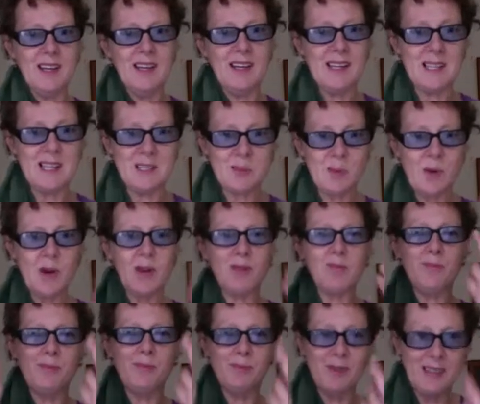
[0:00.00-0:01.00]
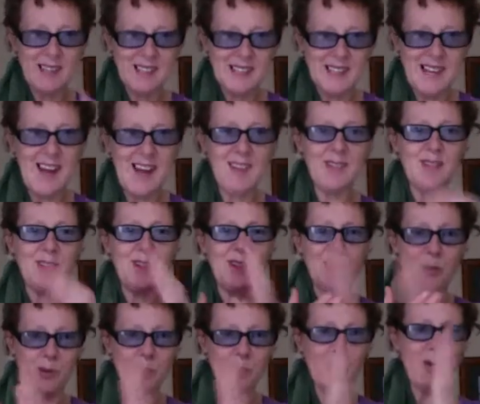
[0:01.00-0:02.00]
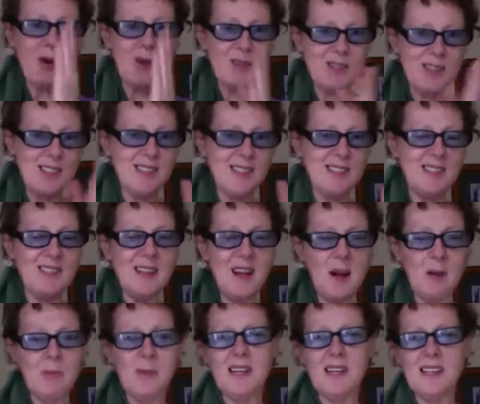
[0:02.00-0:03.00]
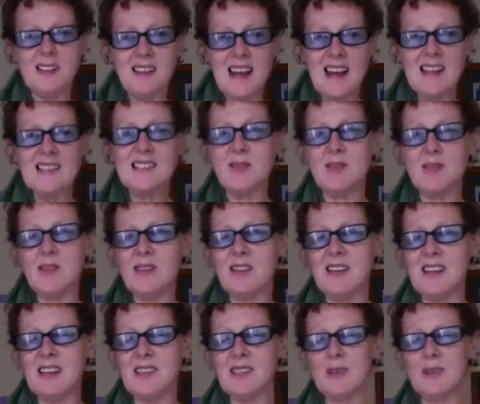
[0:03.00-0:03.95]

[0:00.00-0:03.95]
is what brings out the thought processes that help me connect everything.